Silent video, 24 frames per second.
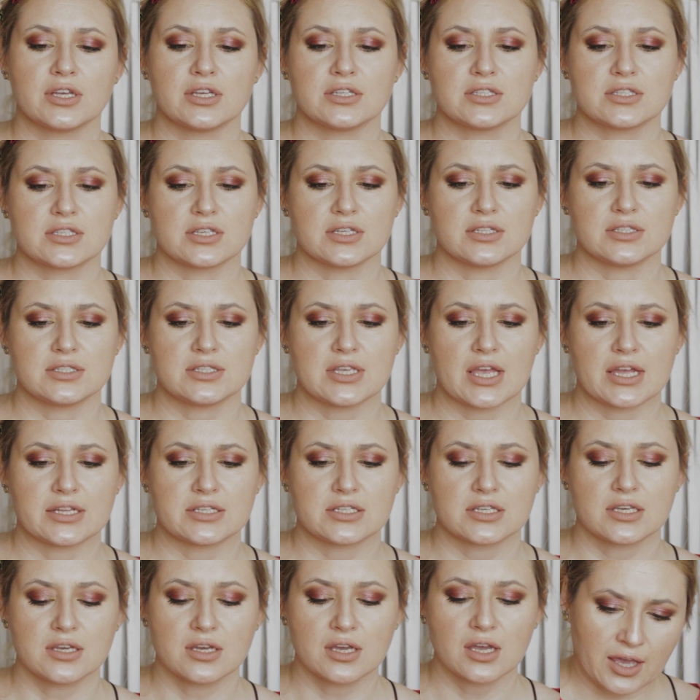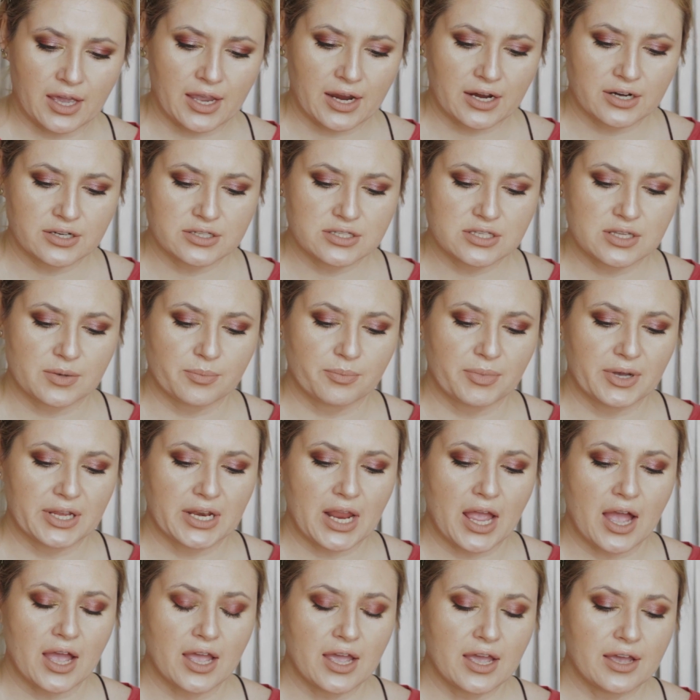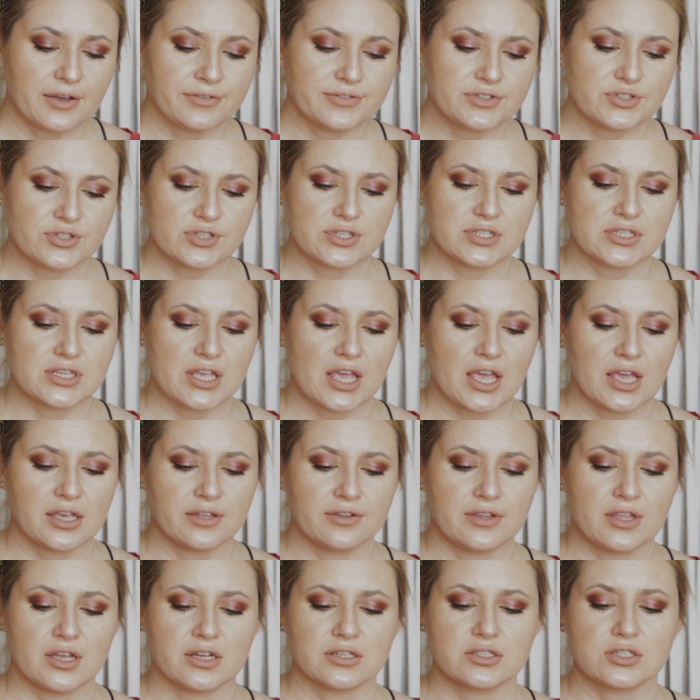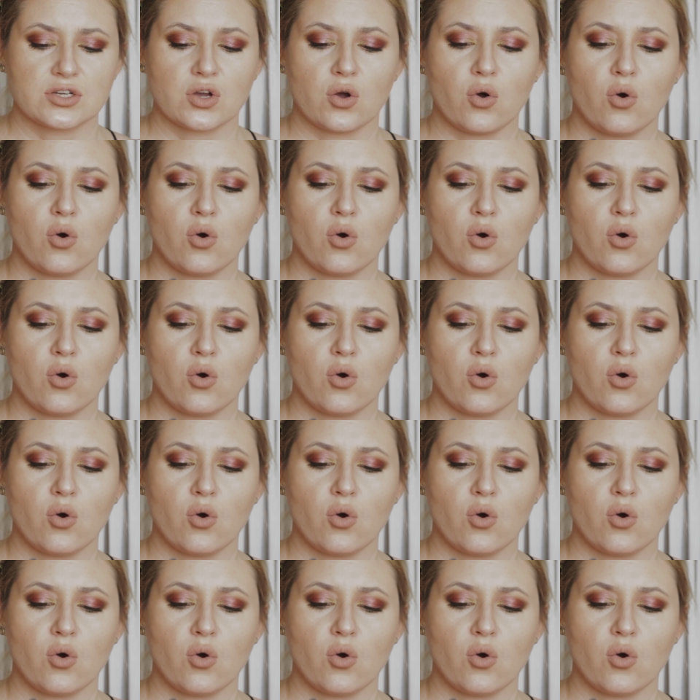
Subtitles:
it's synthetic hairs, but I have to say that